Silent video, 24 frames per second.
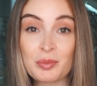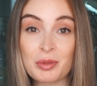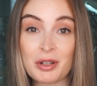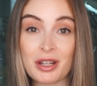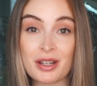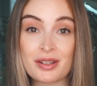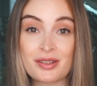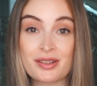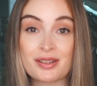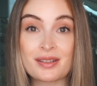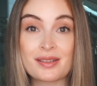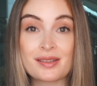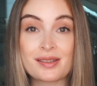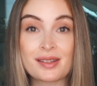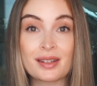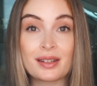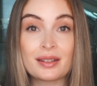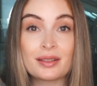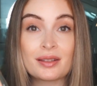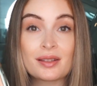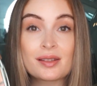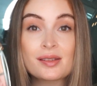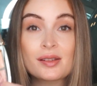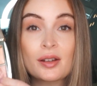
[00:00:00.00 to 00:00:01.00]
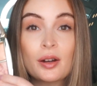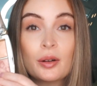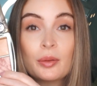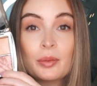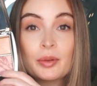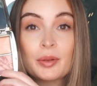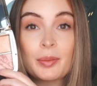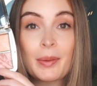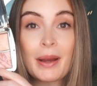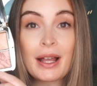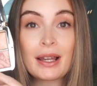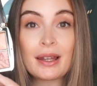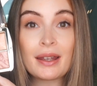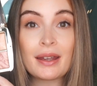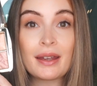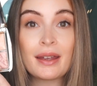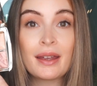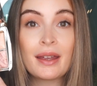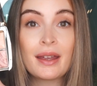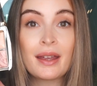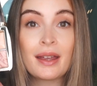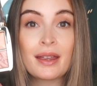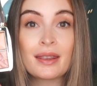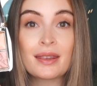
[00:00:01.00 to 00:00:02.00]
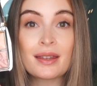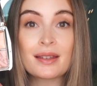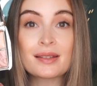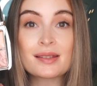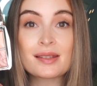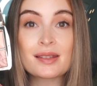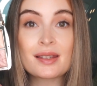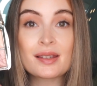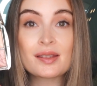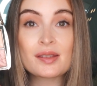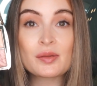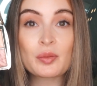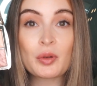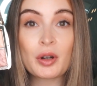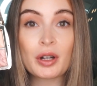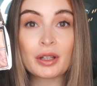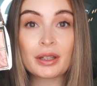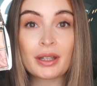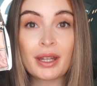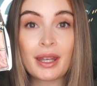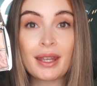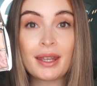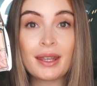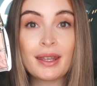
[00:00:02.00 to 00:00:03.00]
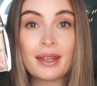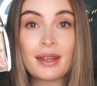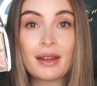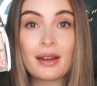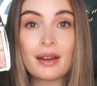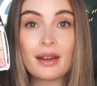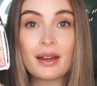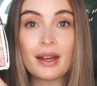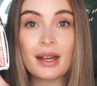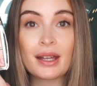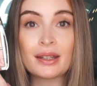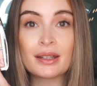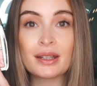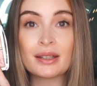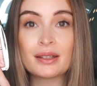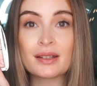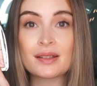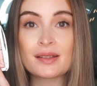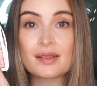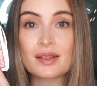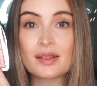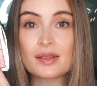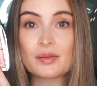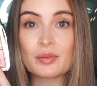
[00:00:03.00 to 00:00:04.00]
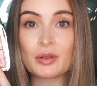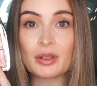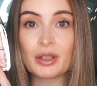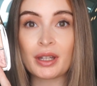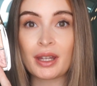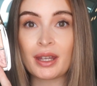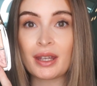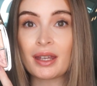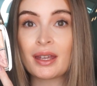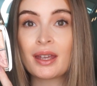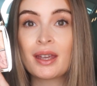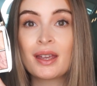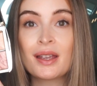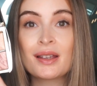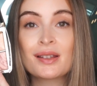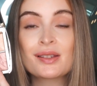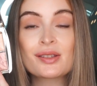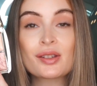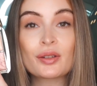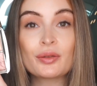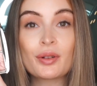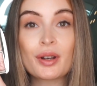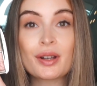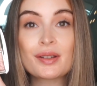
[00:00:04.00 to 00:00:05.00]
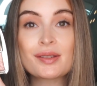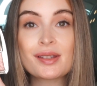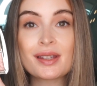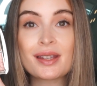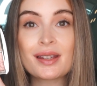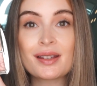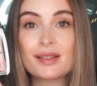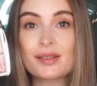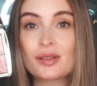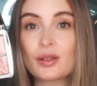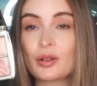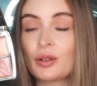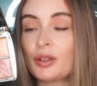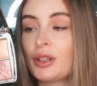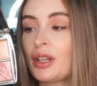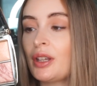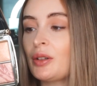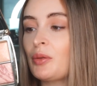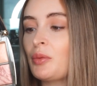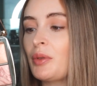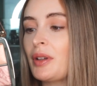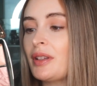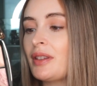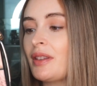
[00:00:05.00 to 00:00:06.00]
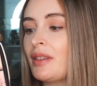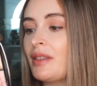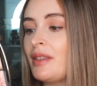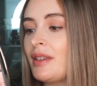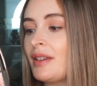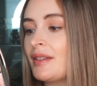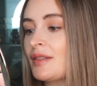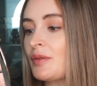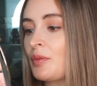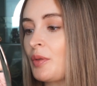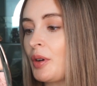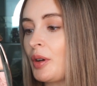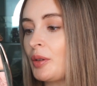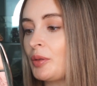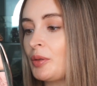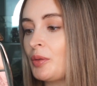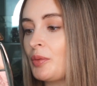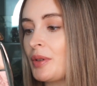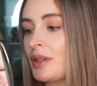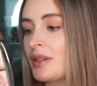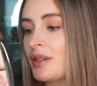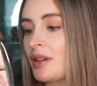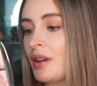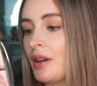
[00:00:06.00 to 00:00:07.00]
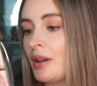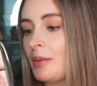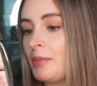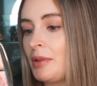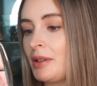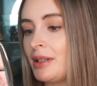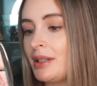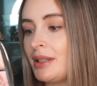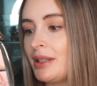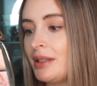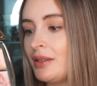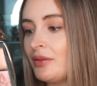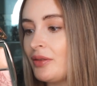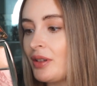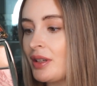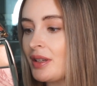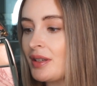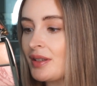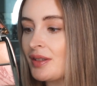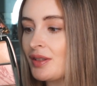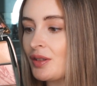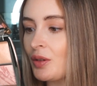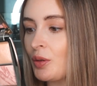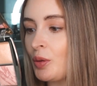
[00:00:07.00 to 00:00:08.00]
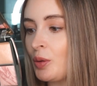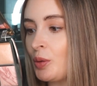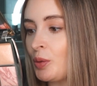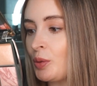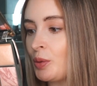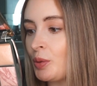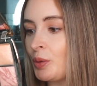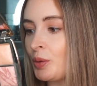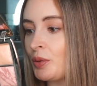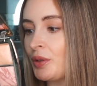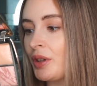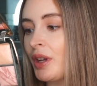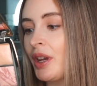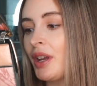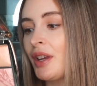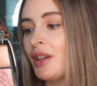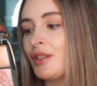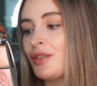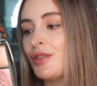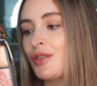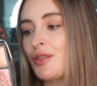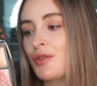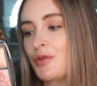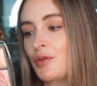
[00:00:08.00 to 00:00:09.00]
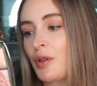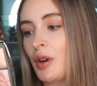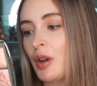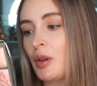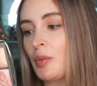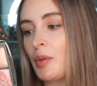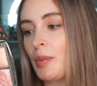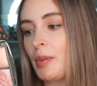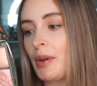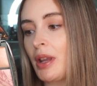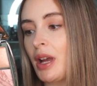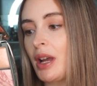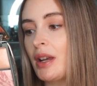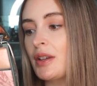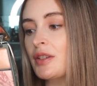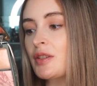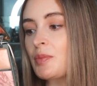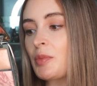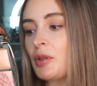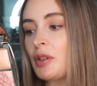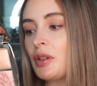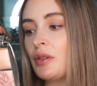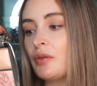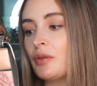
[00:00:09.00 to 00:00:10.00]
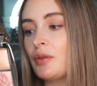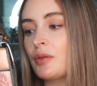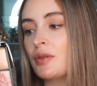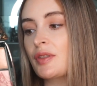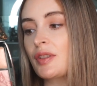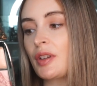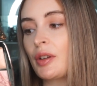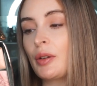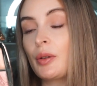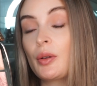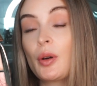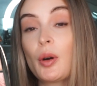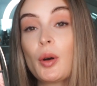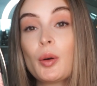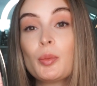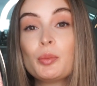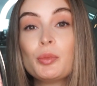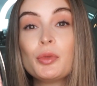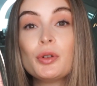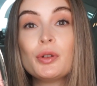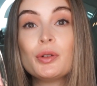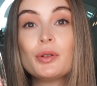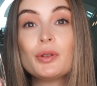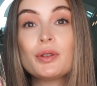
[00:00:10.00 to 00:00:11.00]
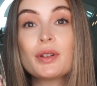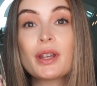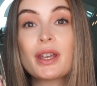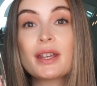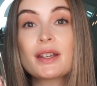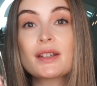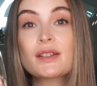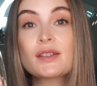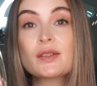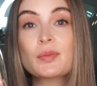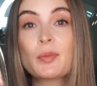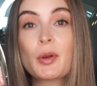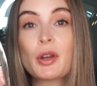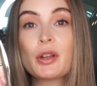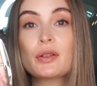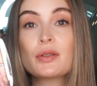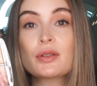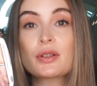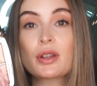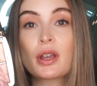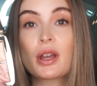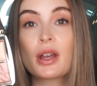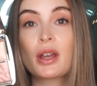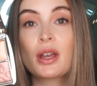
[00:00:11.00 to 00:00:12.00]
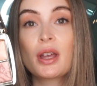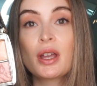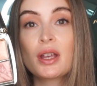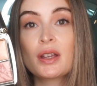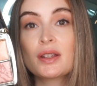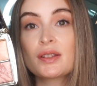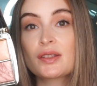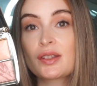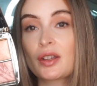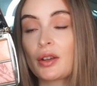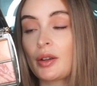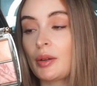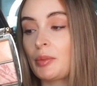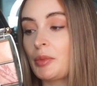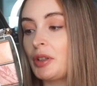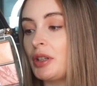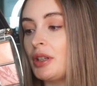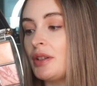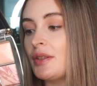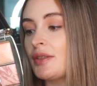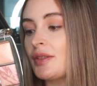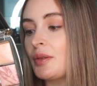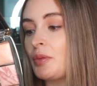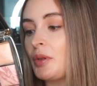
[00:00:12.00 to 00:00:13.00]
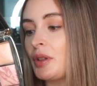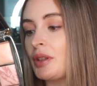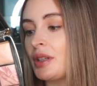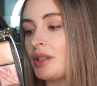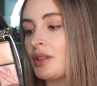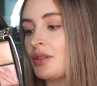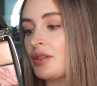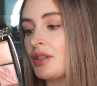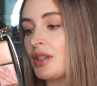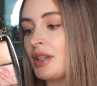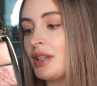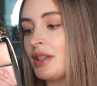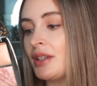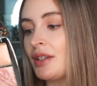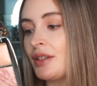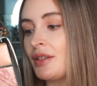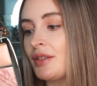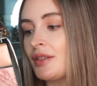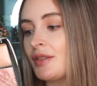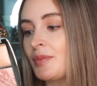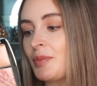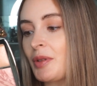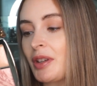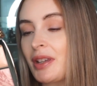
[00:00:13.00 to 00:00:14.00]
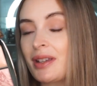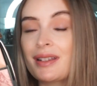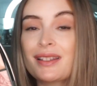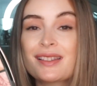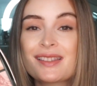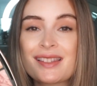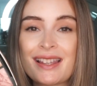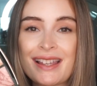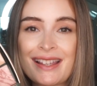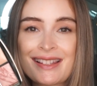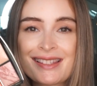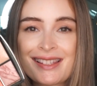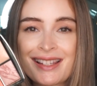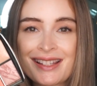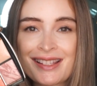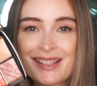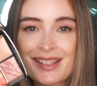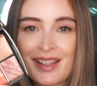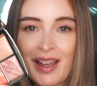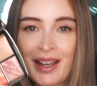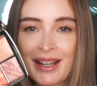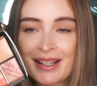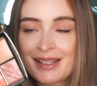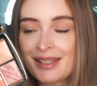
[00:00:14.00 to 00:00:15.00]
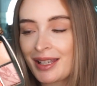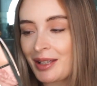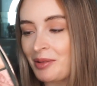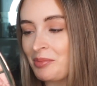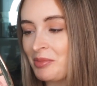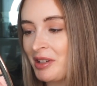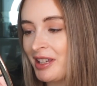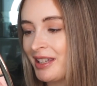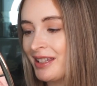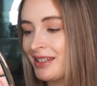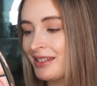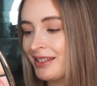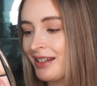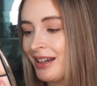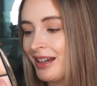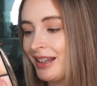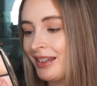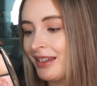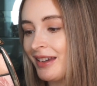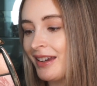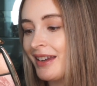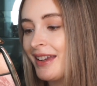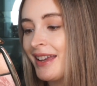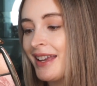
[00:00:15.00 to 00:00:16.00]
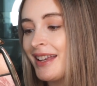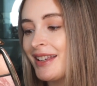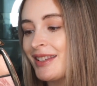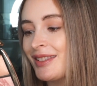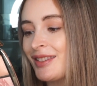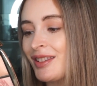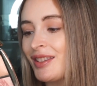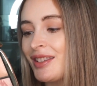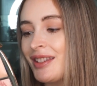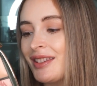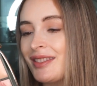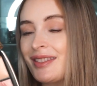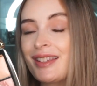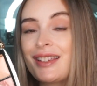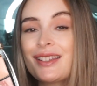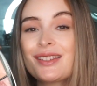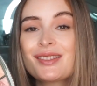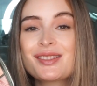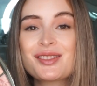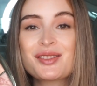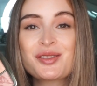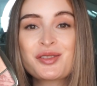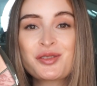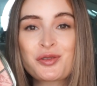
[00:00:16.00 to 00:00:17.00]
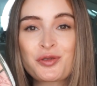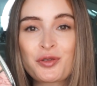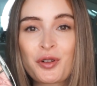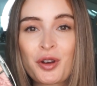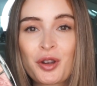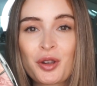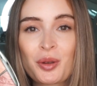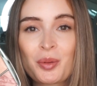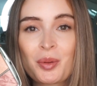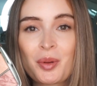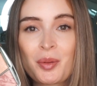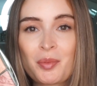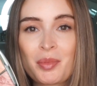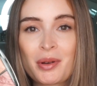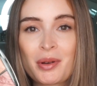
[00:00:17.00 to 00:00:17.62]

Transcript: blushes in the Sculpt palette. There's this one here and then there's this one here. So Rosie has gone in with this one, which I believe is called Strobe Blush, but you've also got Mood Exposure. So I'm going to use the one that she used because it's exciting me, the colour. So this is Strobe